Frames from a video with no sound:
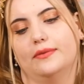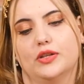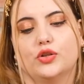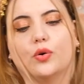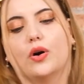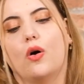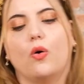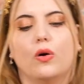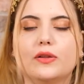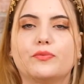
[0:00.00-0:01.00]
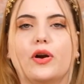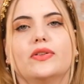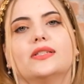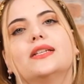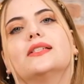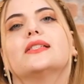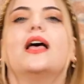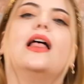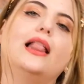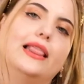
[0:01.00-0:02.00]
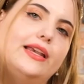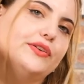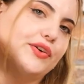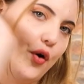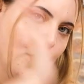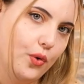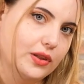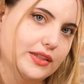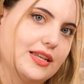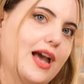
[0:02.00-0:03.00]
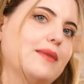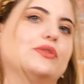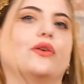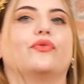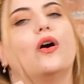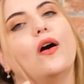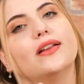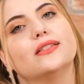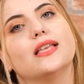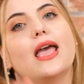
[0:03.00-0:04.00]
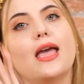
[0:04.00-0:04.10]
score all the provinces, later all the types of cards.